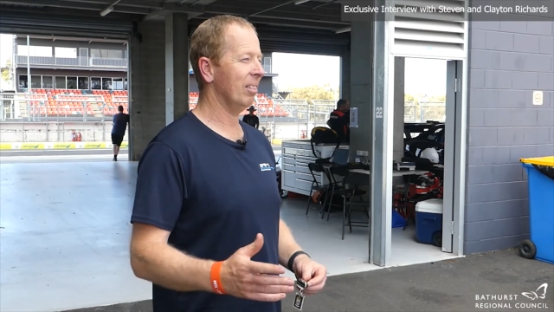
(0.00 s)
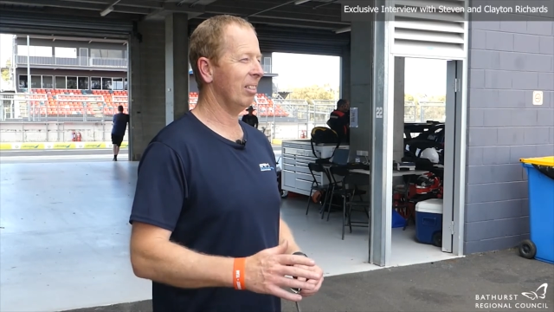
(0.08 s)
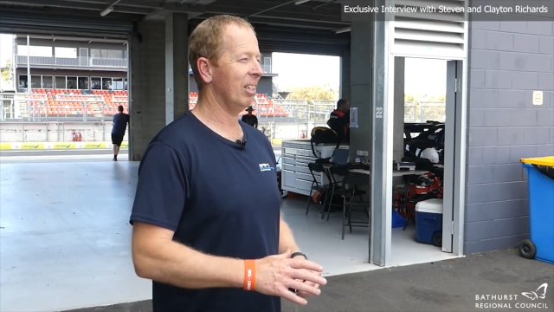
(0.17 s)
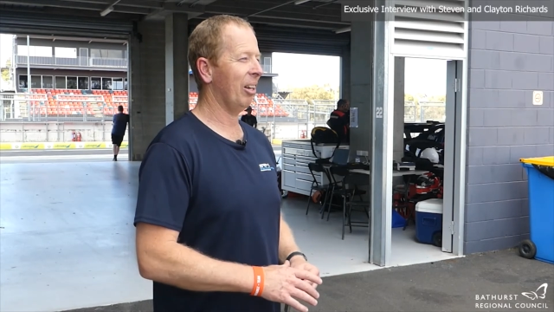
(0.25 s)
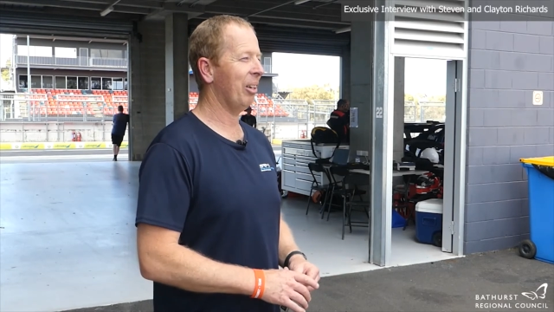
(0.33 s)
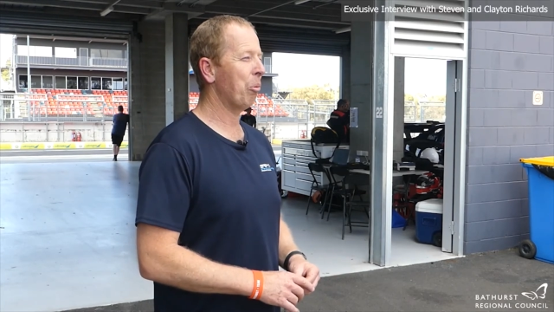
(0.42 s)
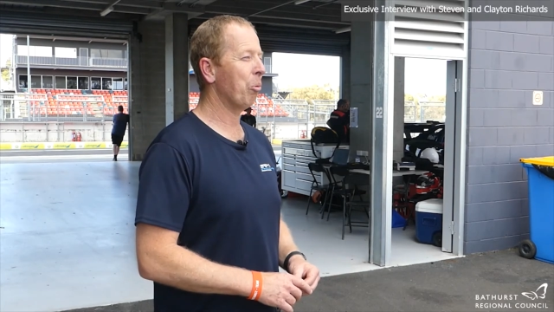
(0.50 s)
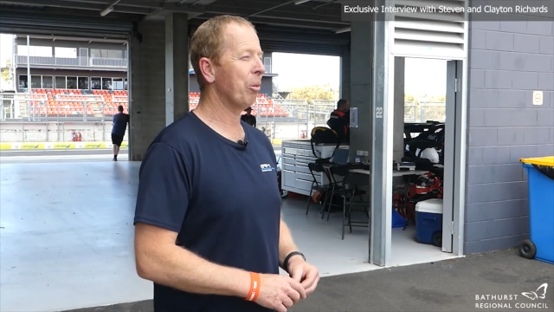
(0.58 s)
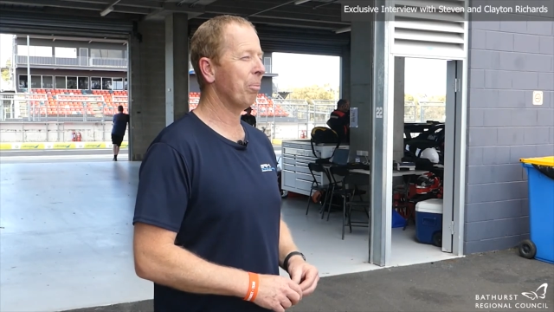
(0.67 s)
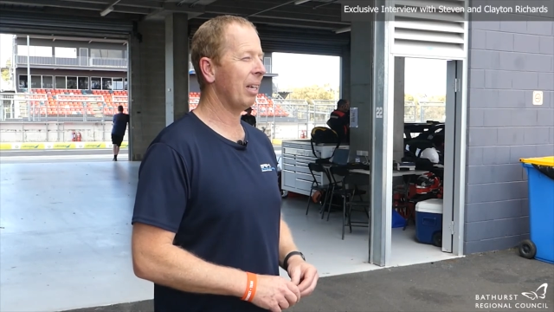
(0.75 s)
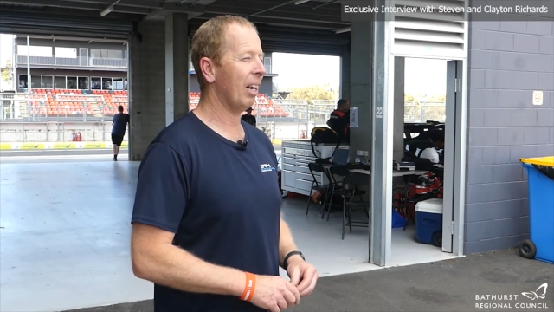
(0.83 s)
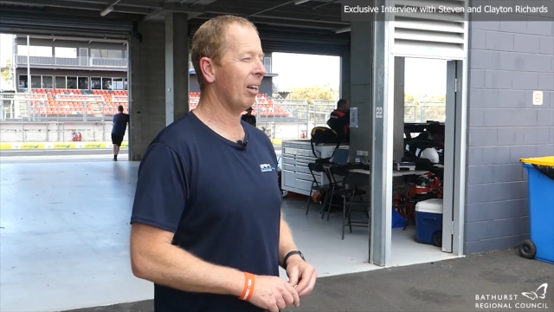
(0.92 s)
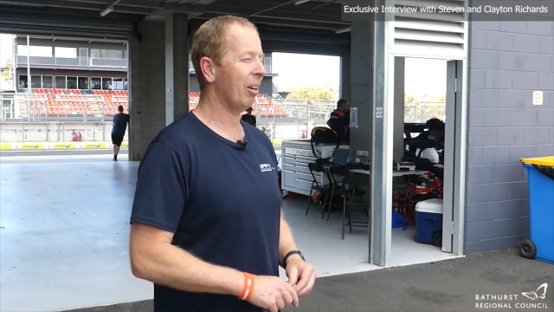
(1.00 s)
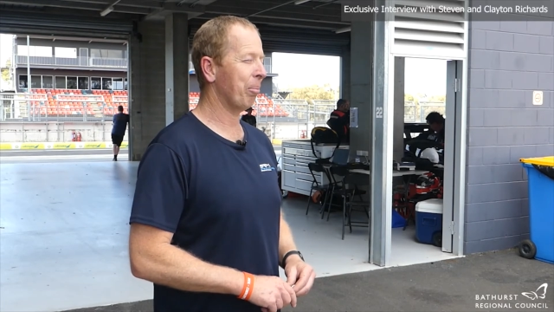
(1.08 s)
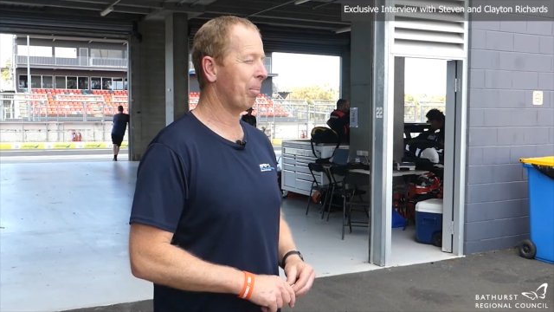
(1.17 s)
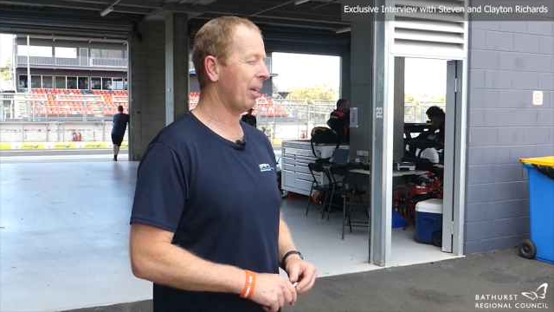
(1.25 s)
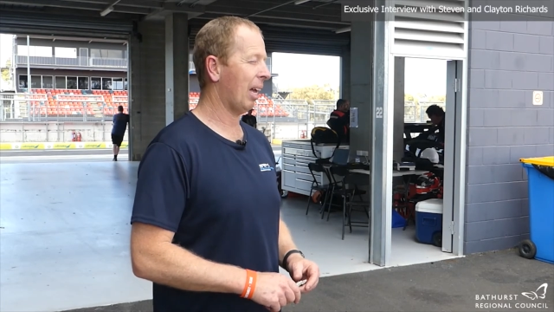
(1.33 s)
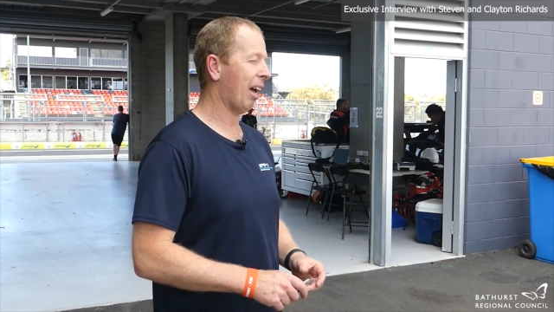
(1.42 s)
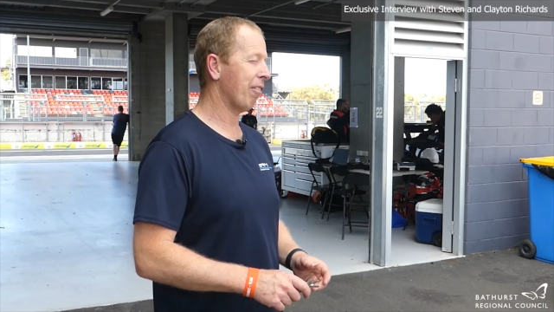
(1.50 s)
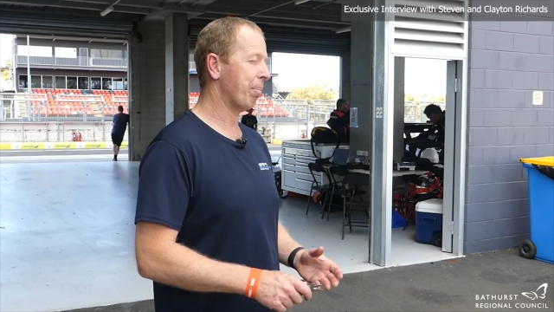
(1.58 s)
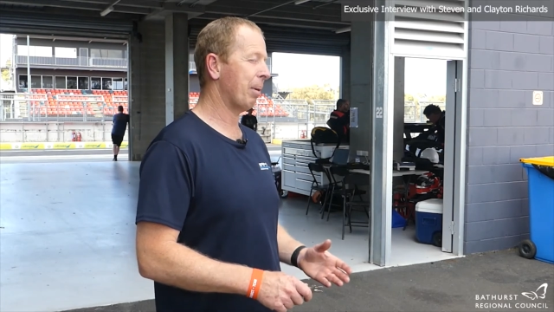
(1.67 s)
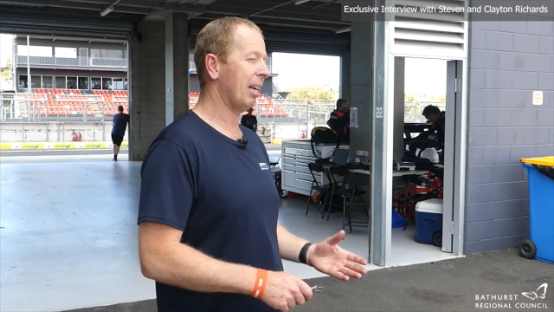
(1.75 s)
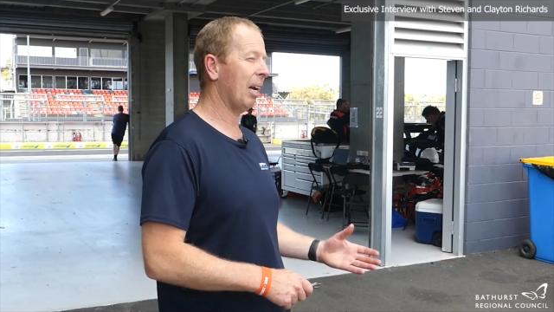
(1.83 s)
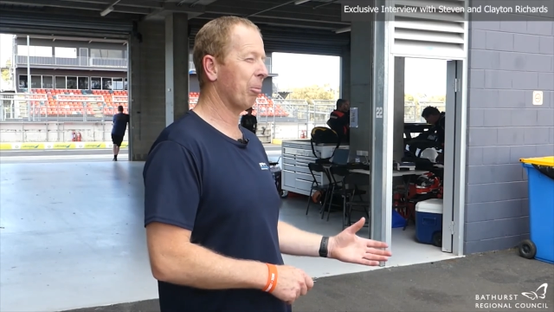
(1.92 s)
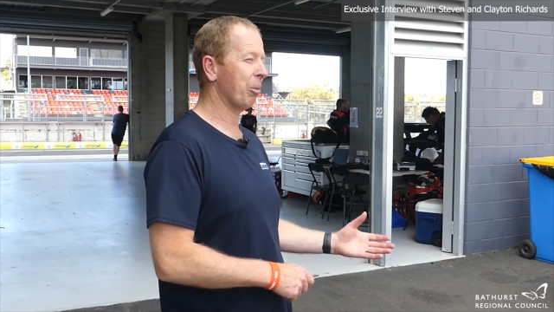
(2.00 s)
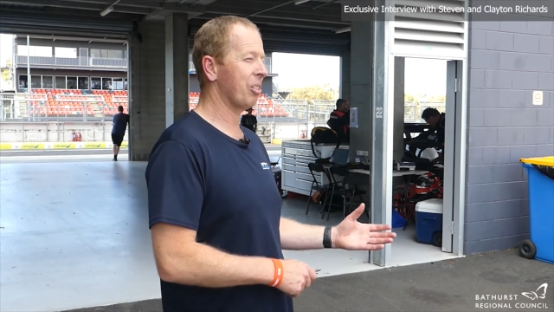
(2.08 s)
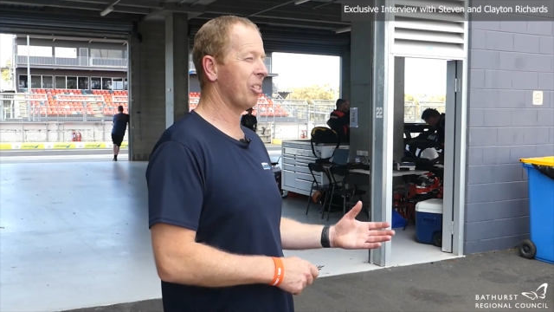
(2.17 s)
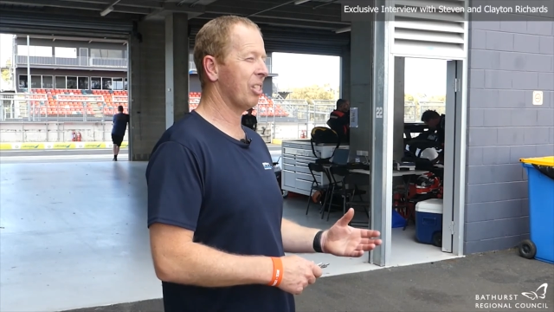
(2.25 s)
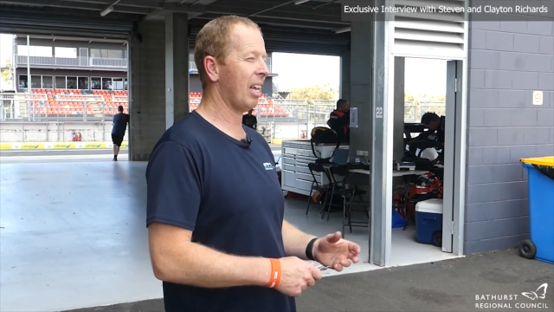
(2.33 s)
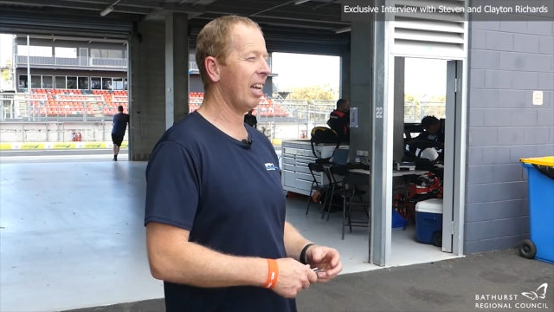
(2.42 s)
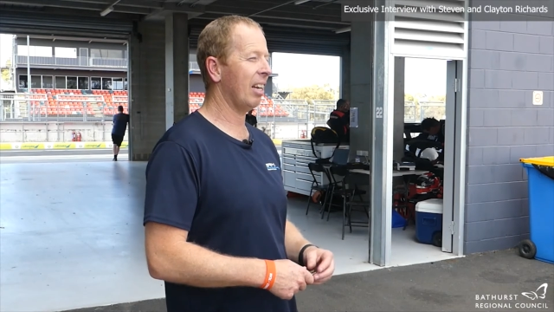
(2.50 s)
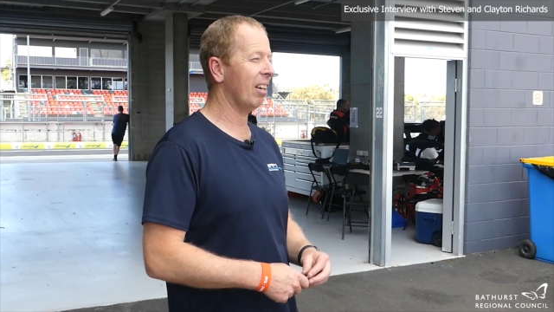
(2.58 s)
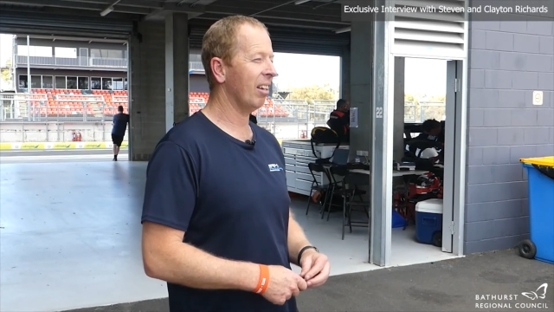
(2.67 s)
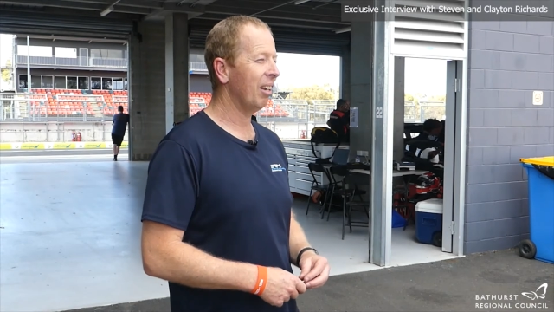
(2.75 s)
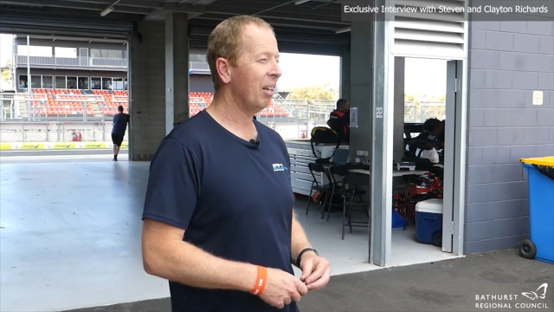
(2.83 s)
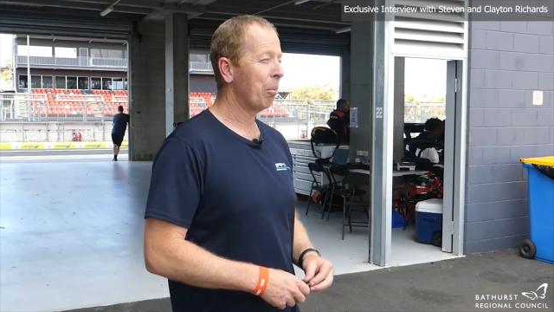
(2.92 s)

he wouldn't have been able to sustain a